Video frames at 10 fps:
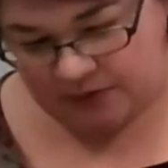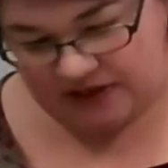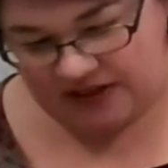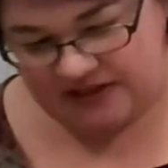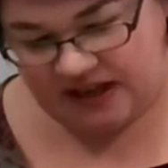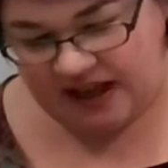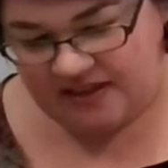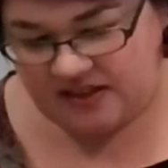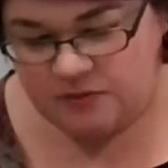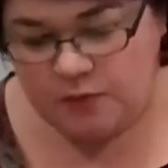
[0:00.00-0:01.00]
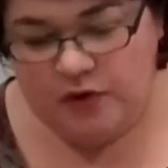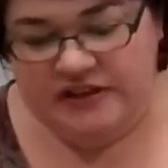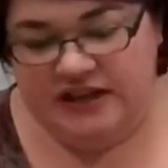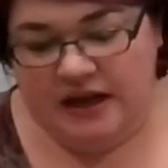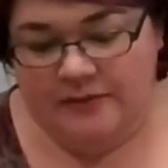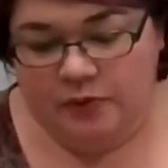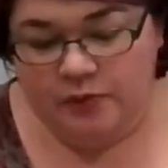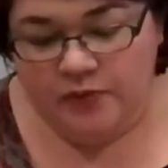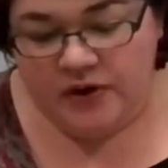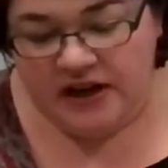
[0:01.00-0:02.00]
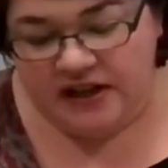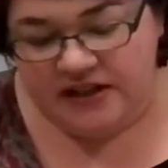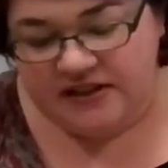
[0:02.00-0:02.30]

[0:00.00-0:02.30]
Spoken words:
because at this point in time, it really